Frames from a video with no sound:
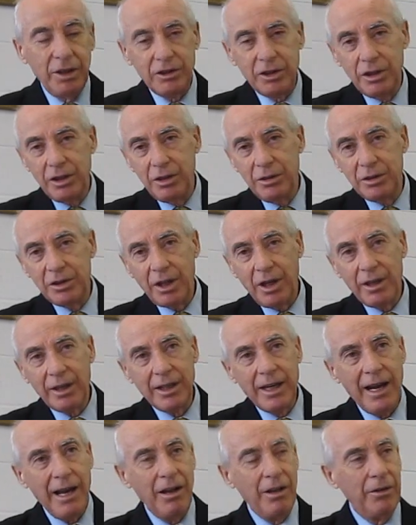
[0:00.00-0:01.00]
doesn't use our
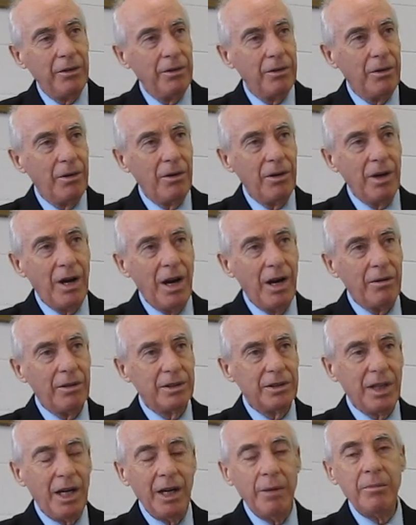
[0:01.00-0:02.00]
calendar or
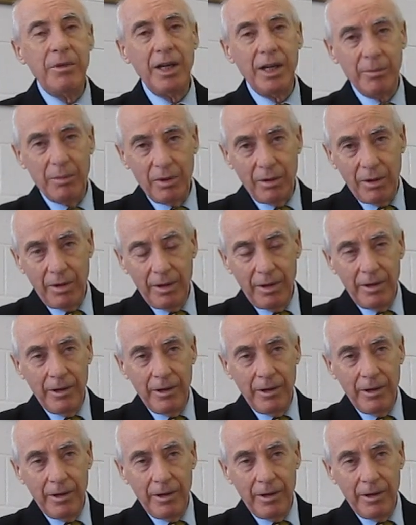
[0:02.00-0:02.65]
our timetable.